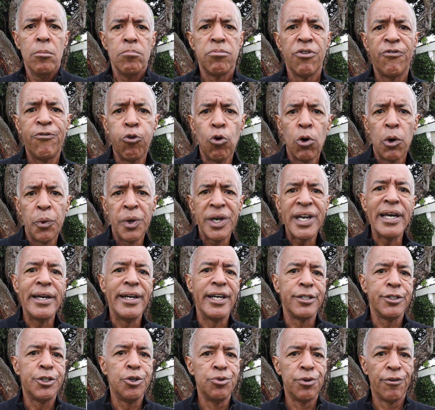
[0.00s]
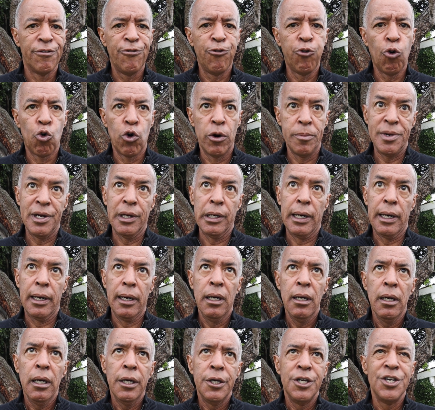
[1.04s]
Before we get into the formula,
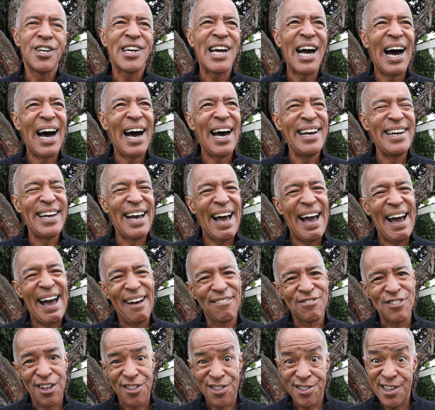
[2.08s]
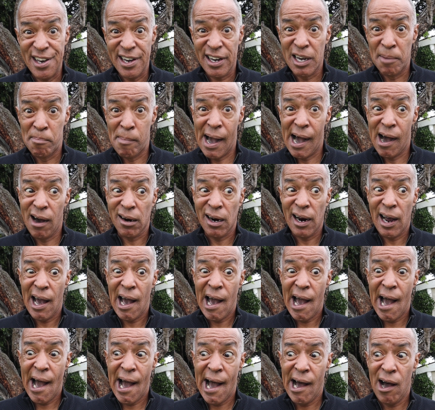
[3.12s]
you kind of have to think about,
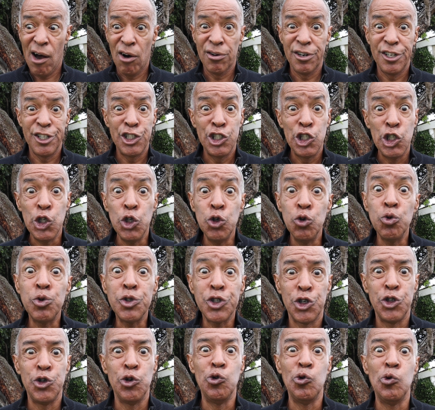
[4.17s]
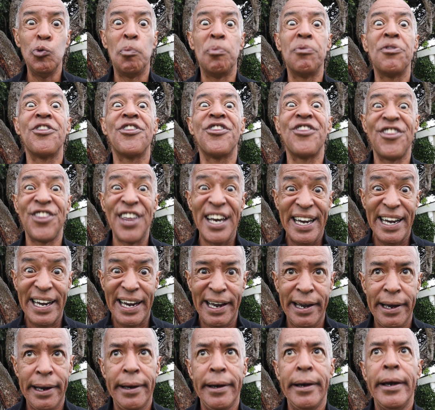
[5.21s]
how does YouTube
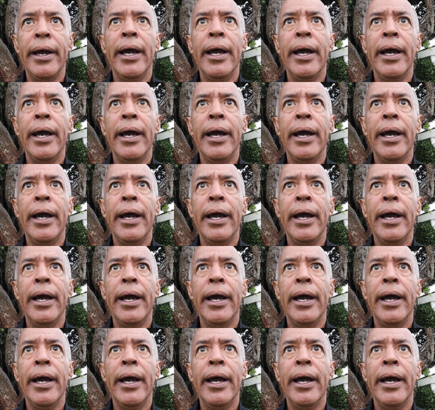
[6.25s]
think?